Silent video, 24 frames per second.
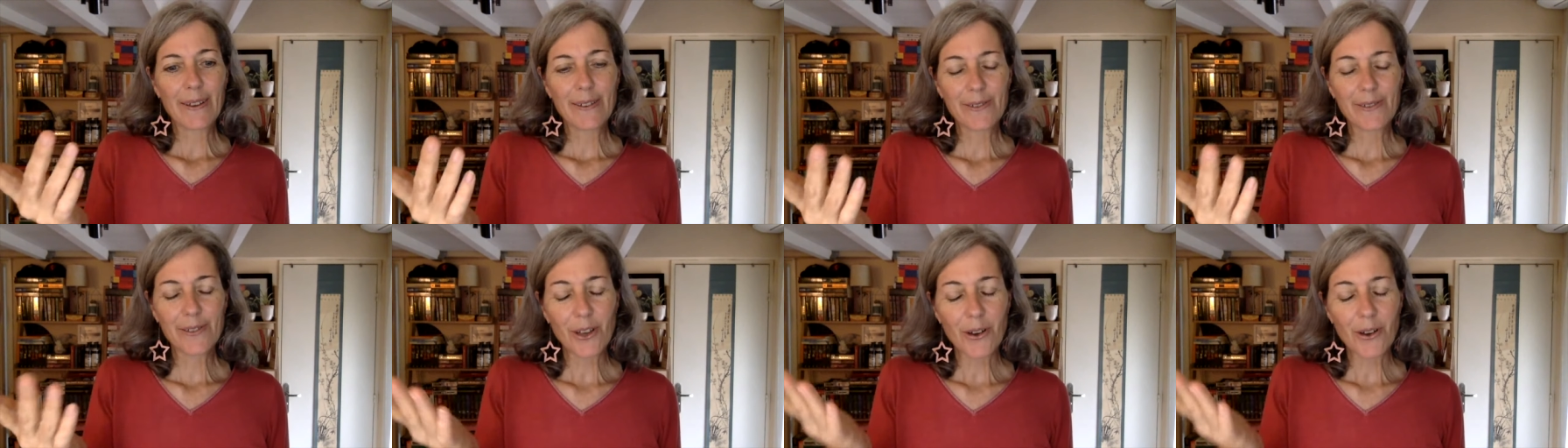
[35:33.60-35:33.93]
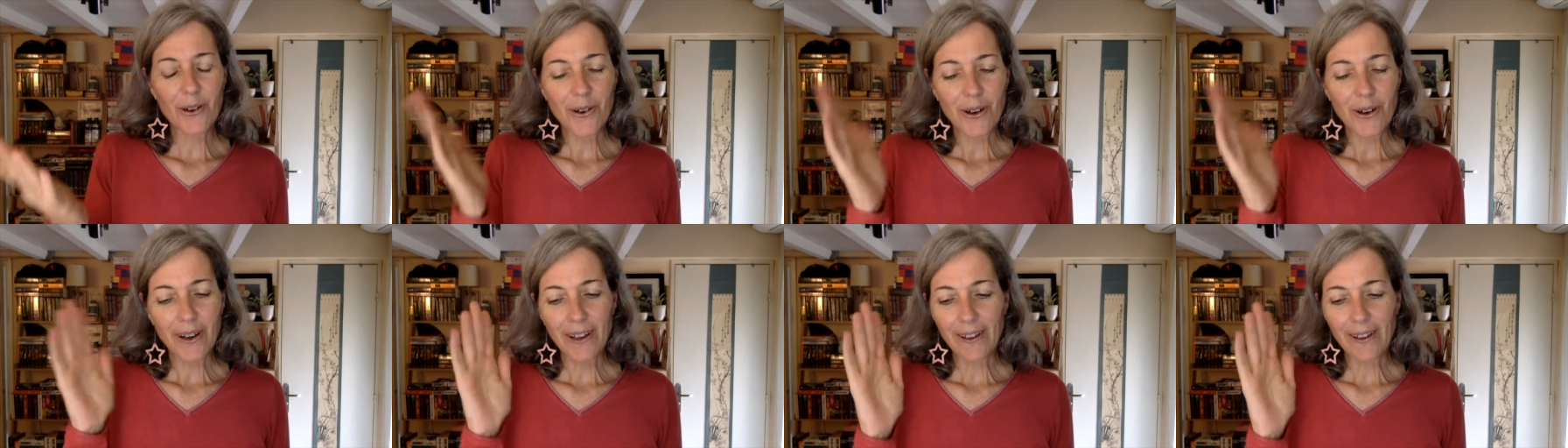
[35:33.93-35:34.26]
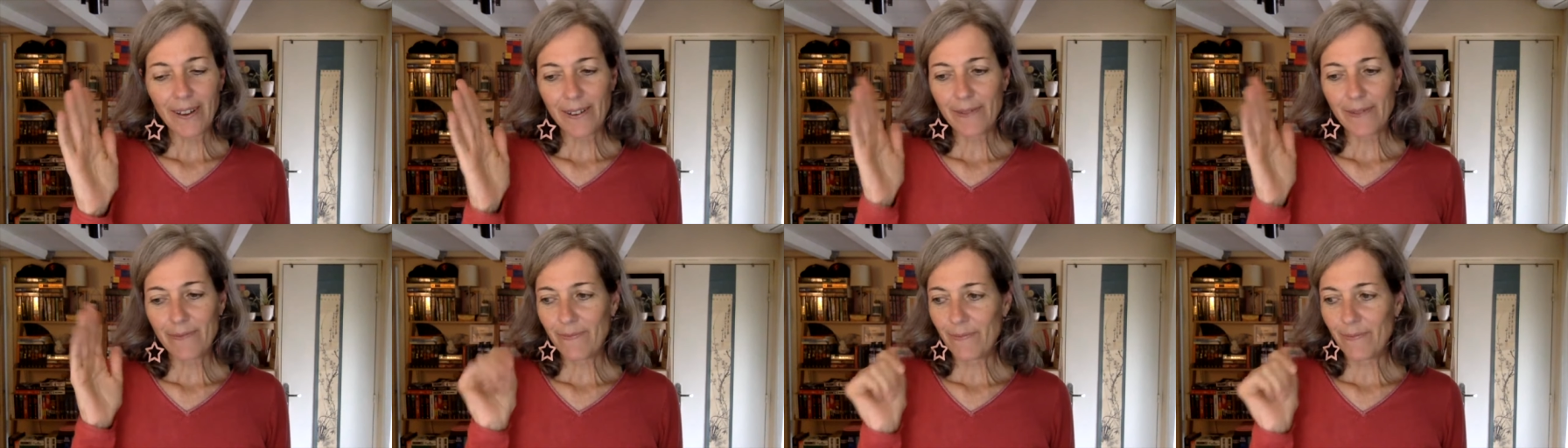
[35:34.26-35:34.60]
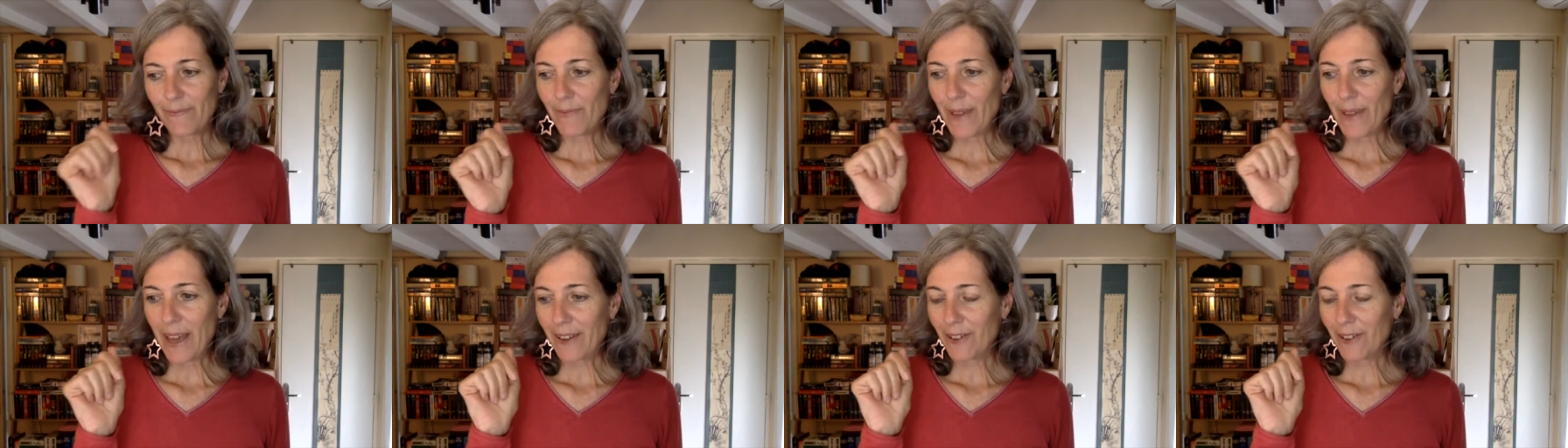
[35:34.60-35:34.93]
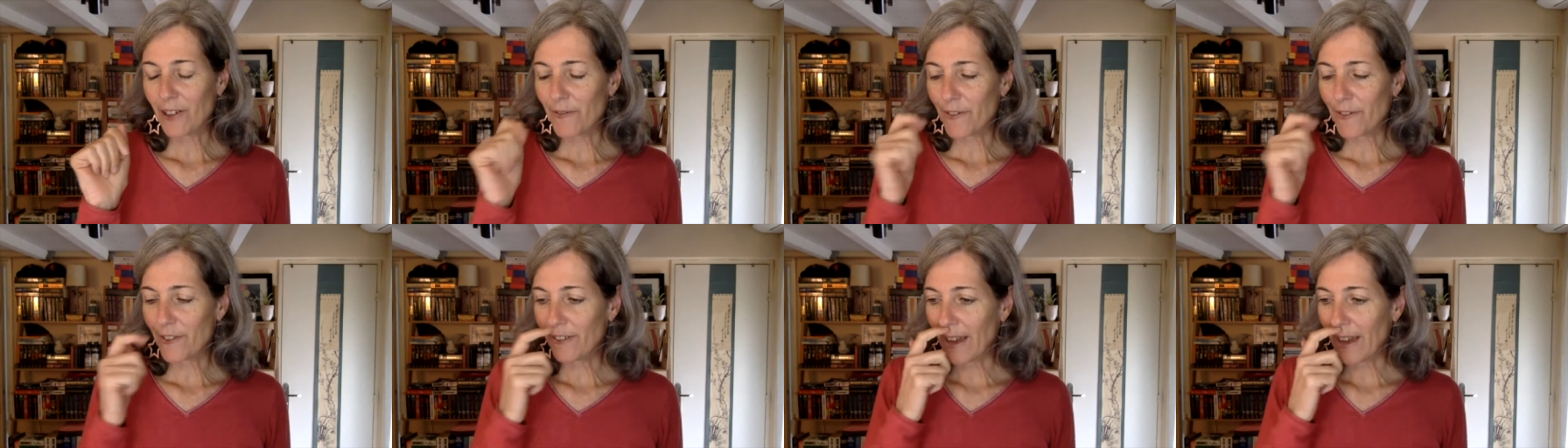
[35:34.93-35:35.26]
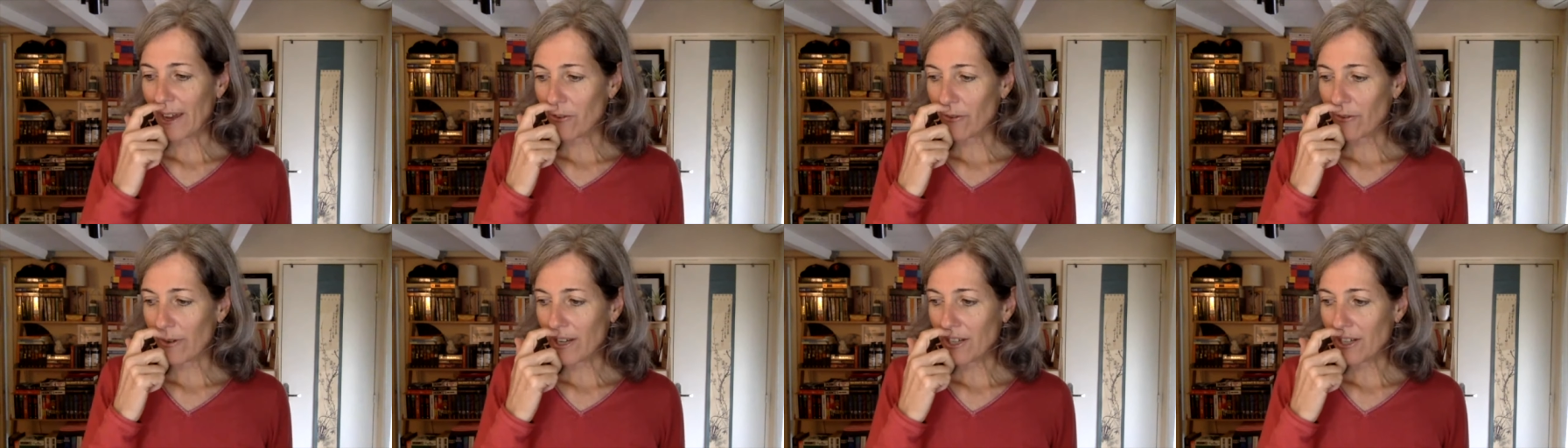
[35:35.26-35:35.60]
So, end of the
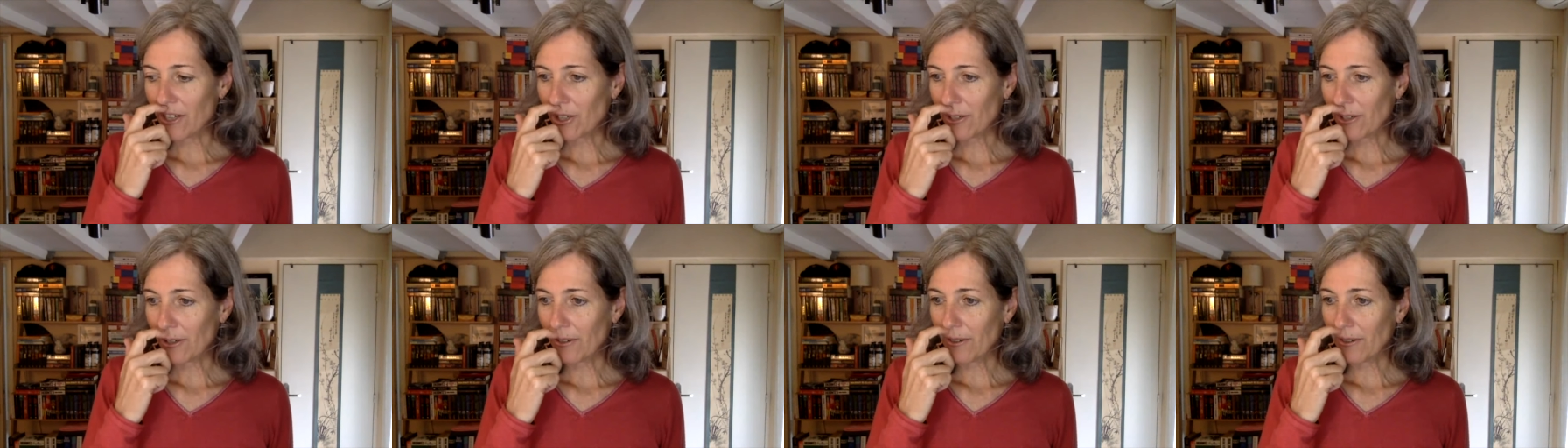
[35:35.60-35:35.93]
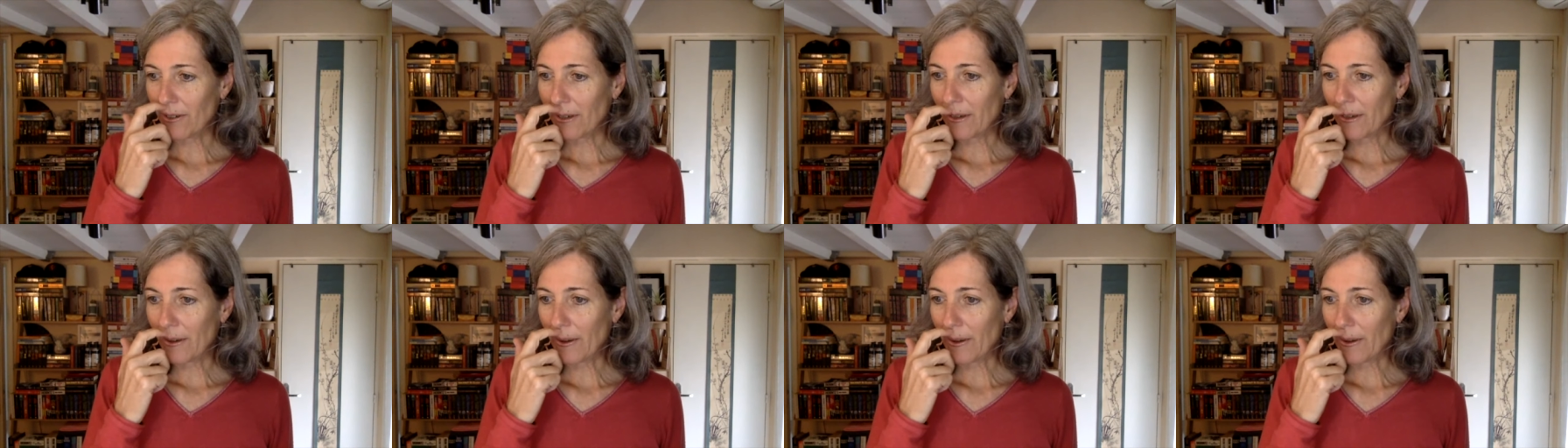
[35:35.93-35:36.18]
digression.